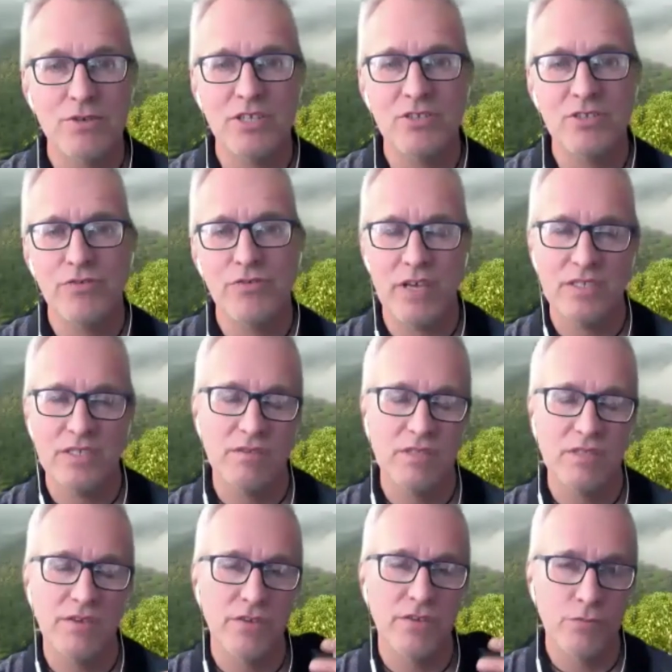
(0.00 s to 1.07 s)
to face a
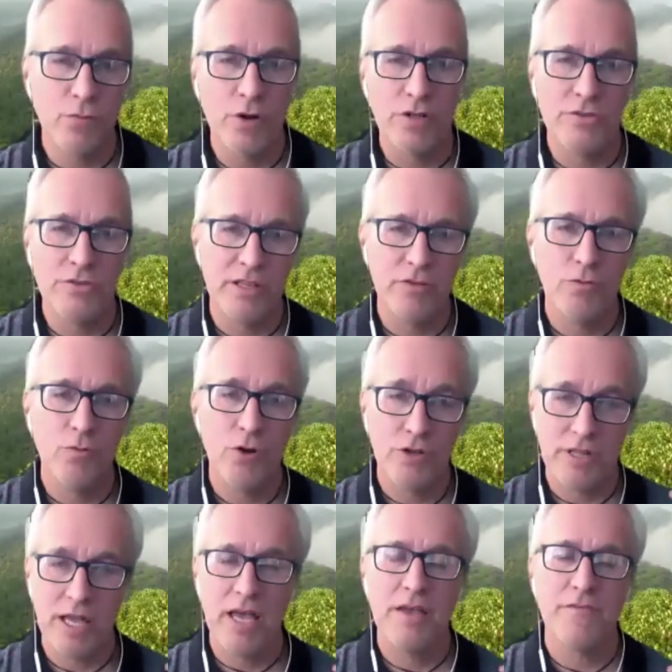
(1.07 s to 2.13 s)
different world than the world
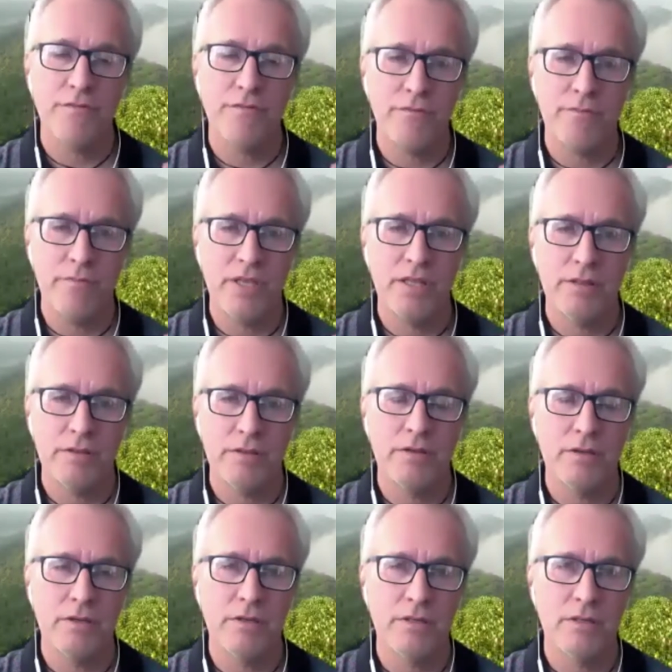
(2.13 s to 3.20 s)
I've been
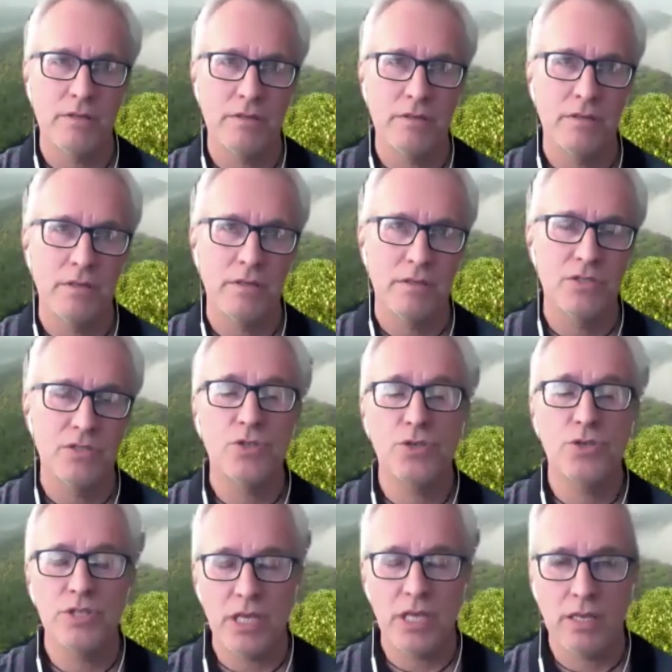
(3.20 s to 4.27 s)

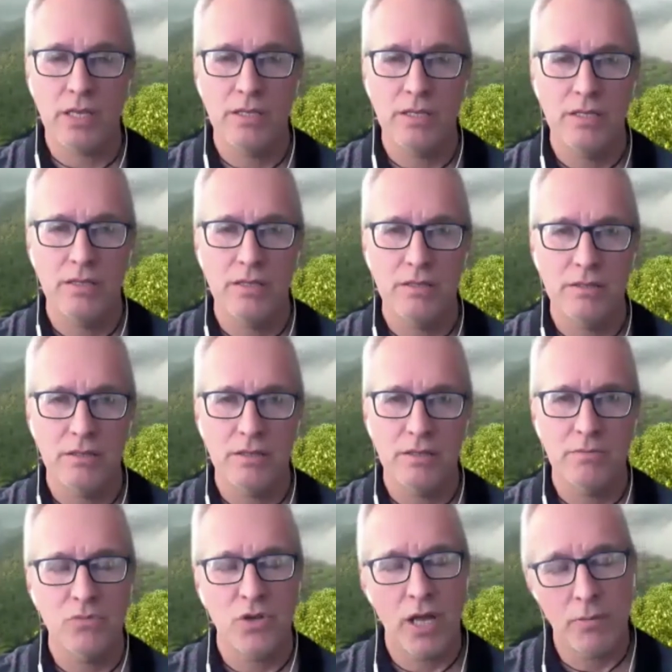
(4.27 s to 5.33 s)
studying.
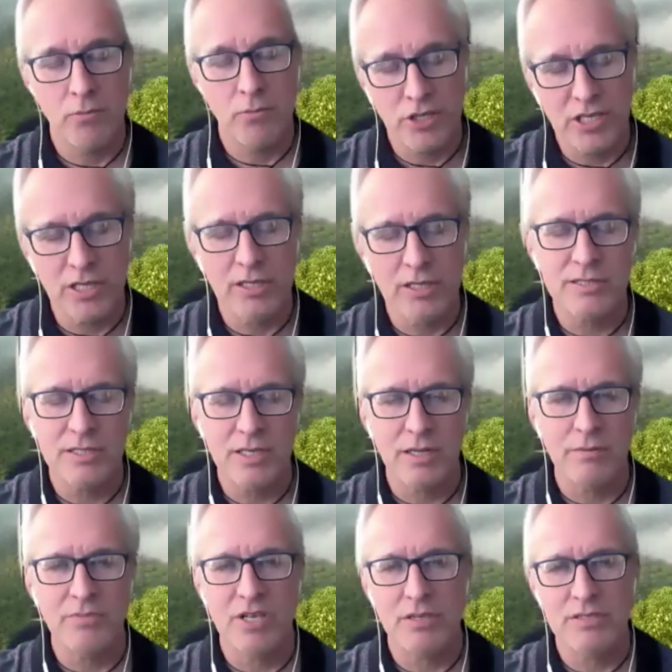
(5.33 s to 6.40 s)
I'm looking still,
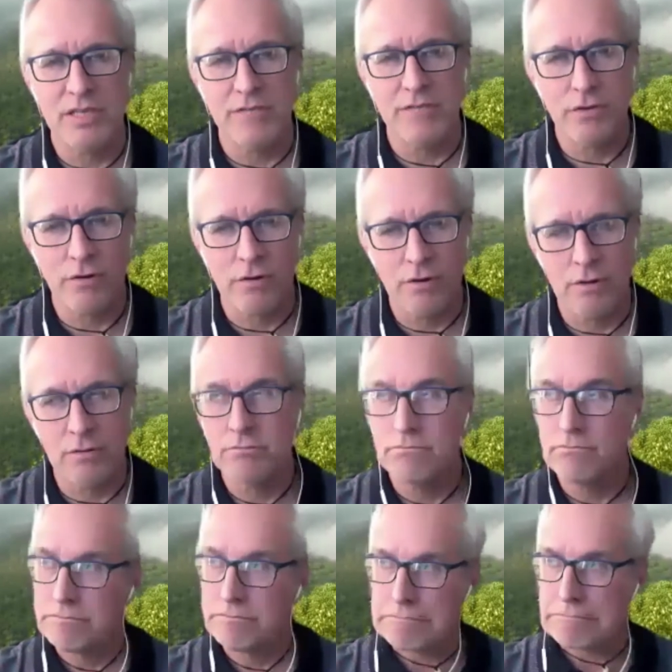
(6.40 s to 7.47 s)
because after
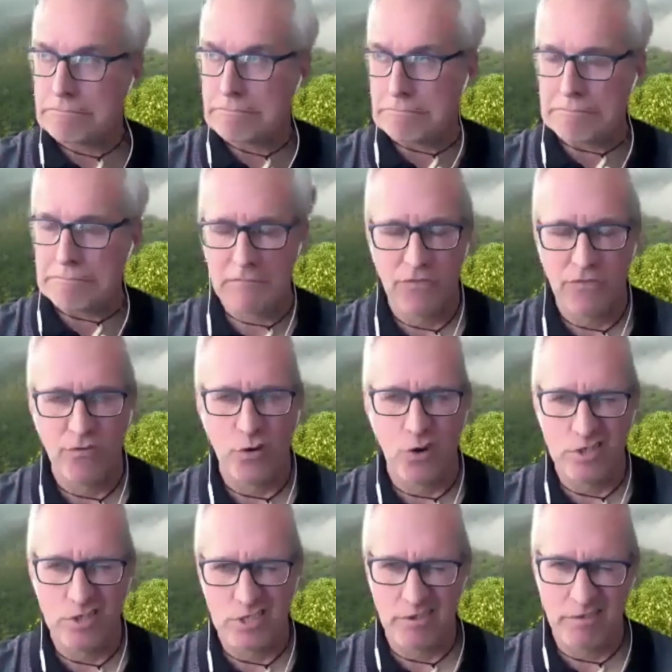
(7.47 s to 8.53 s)

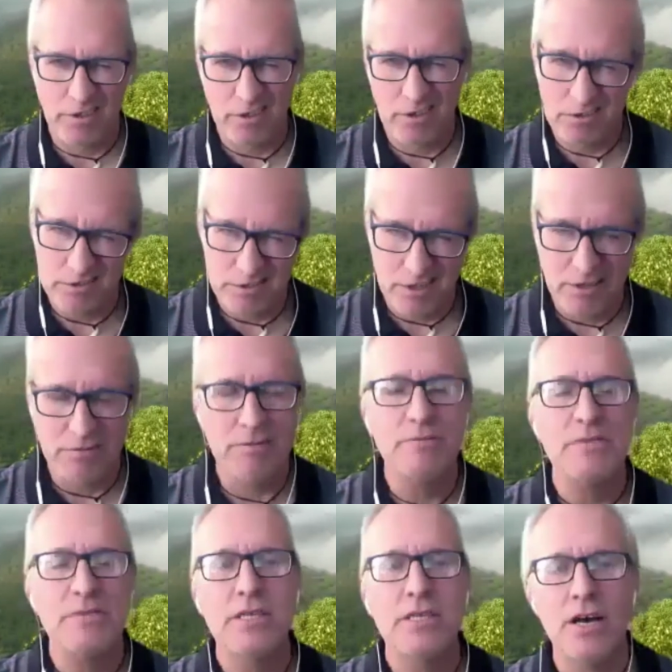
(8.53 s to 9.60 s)
37 years now
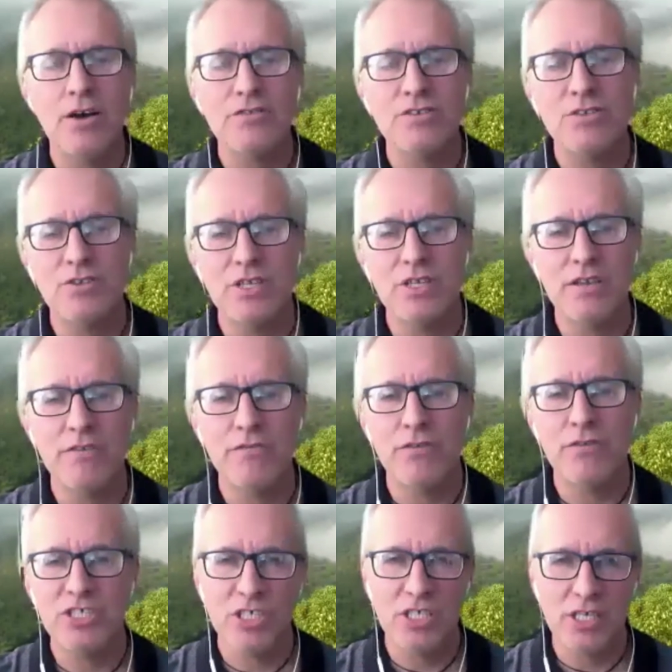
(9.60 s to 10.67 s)
of studying
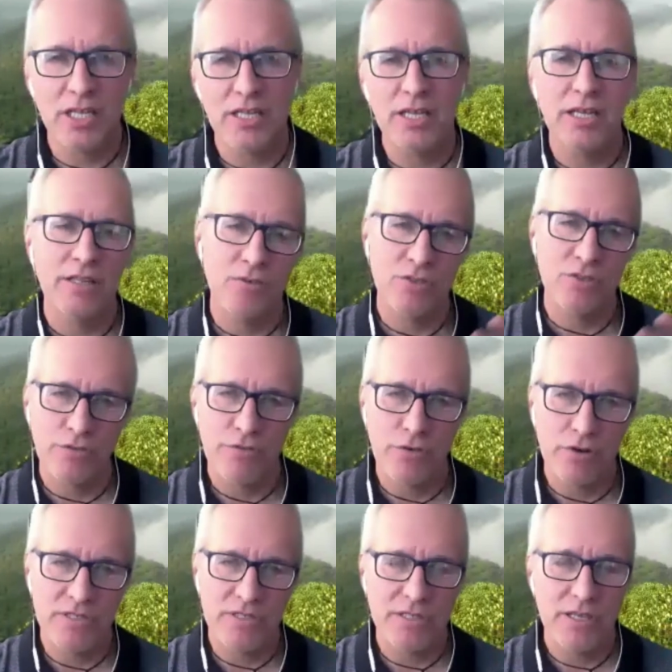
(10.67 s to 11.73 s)
French Guiana and other forests,